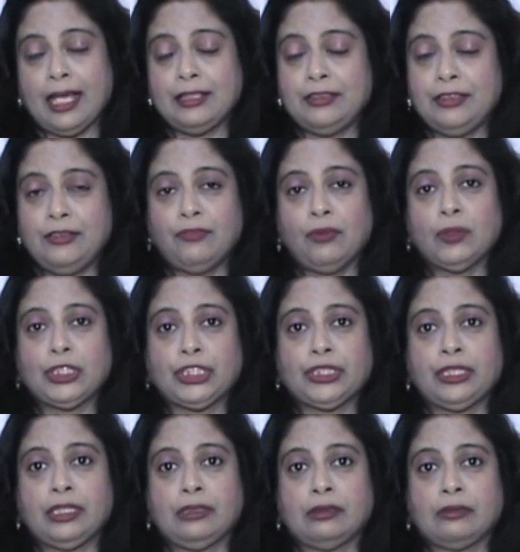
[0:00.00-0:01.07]
and
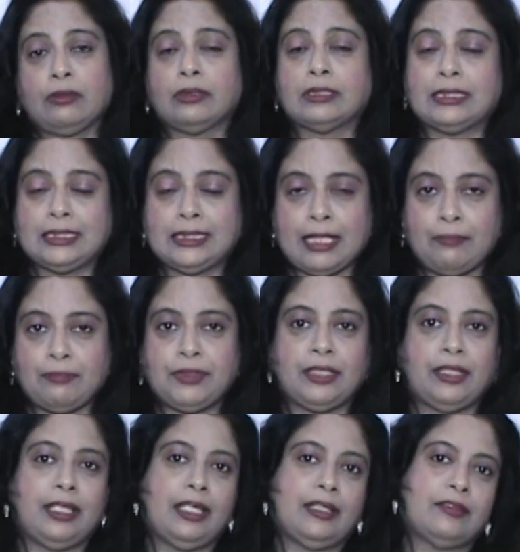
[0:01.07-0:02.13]
devotional concept
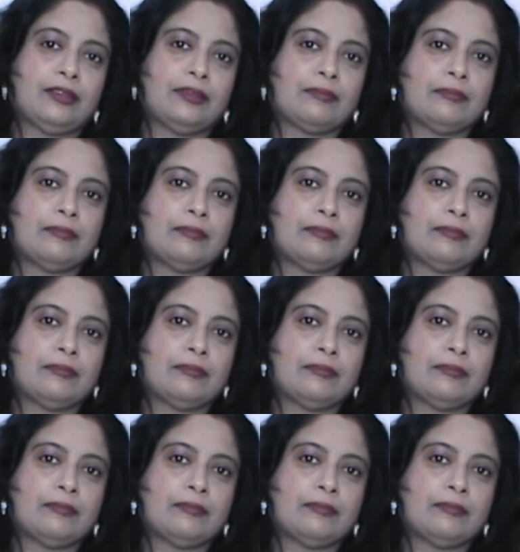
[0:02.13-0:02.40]
in it.